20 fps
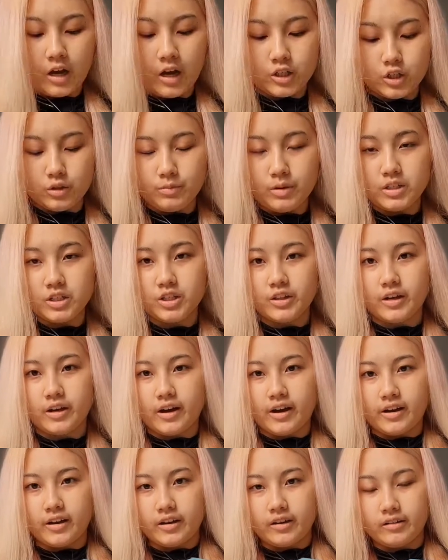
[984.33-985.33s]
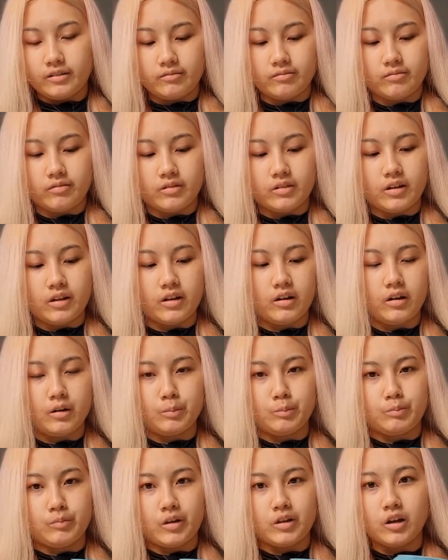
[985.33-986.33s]
I should have mentioned that I did
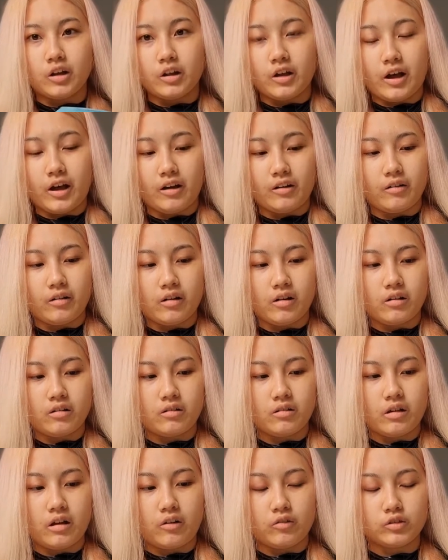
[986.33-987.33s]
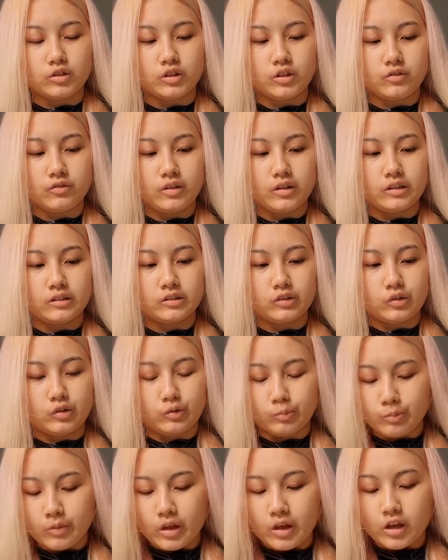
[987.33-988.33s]
another ounce of this,
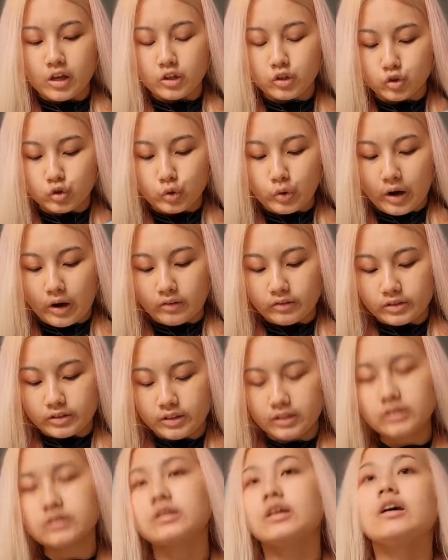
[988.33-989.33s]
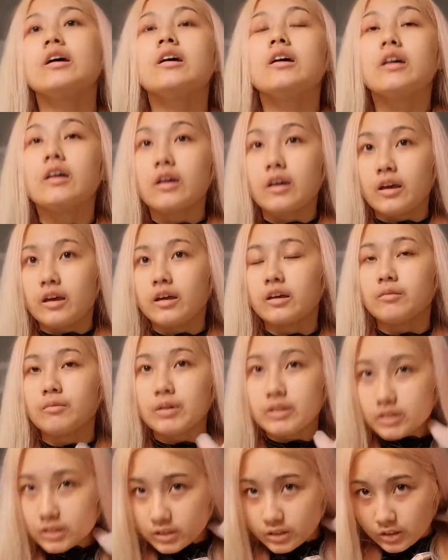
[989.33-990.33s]
so it's 2 ounces. And my
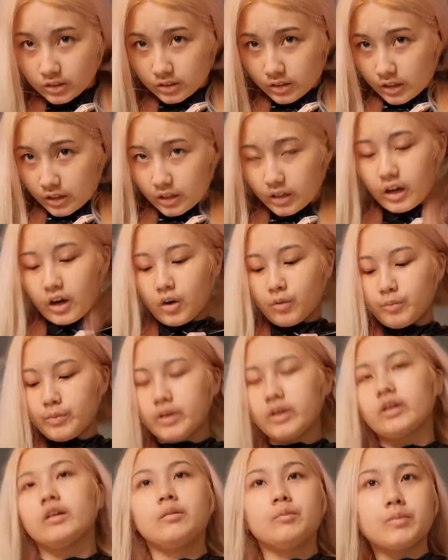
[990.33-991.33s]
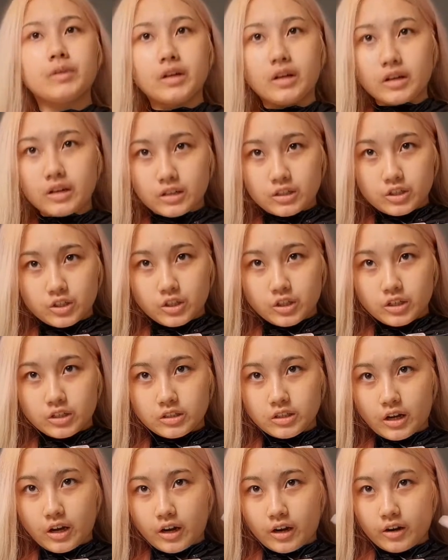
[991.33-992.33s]
sister's not gonna help me because she's
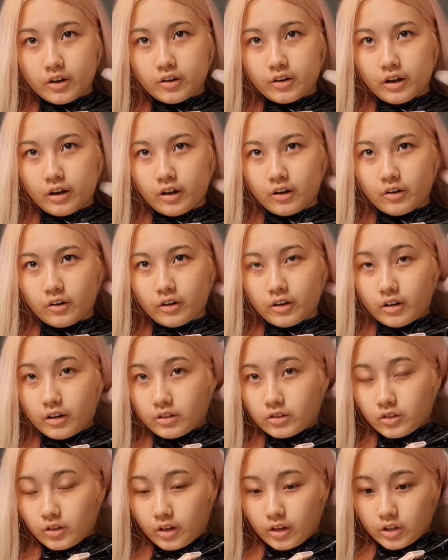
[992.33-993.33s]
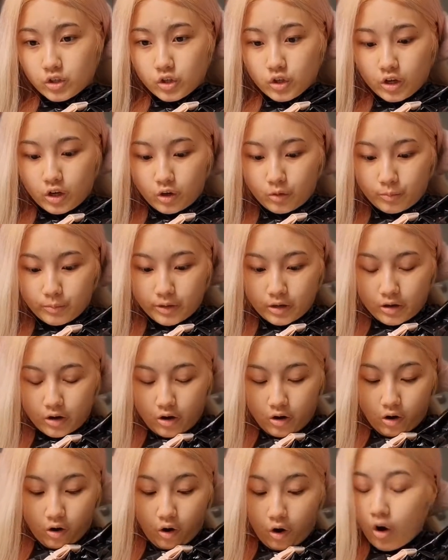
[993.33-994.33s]
tired now, and it's okay, she helped me
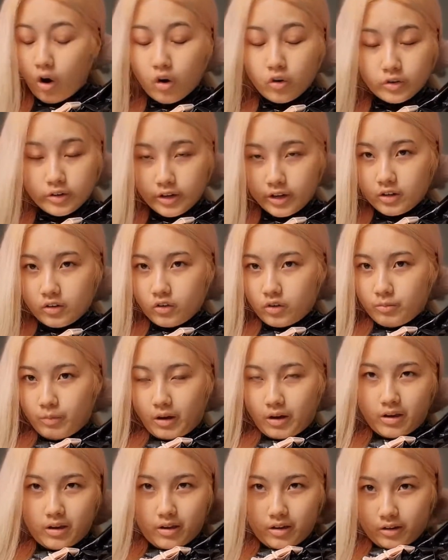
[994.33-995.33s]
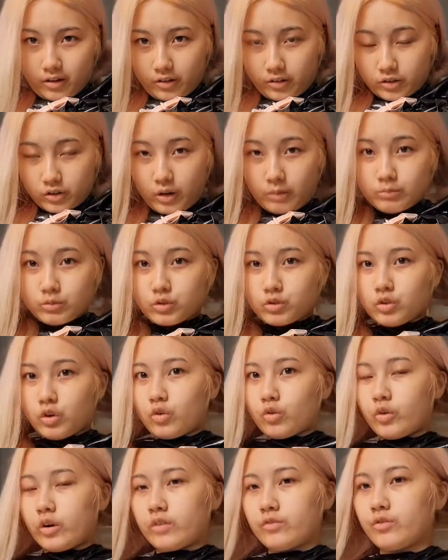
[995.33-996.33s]
all day doing my hair, so I'm so
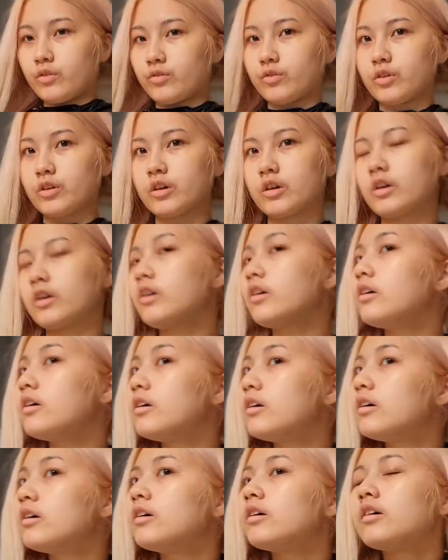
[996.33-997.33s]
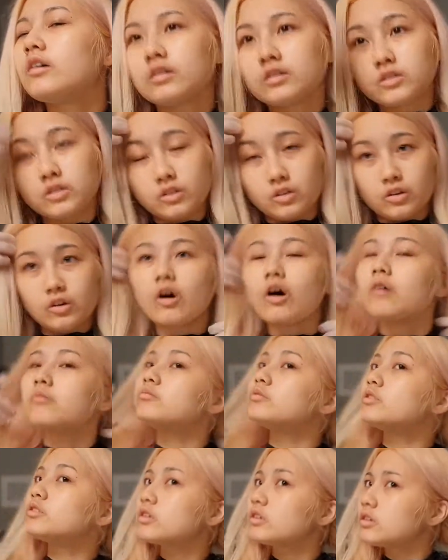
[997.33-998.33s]
grateful for her. So I'm
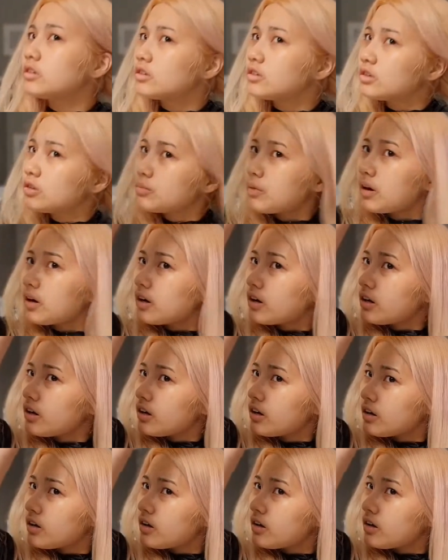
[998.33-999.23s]
just gonna do my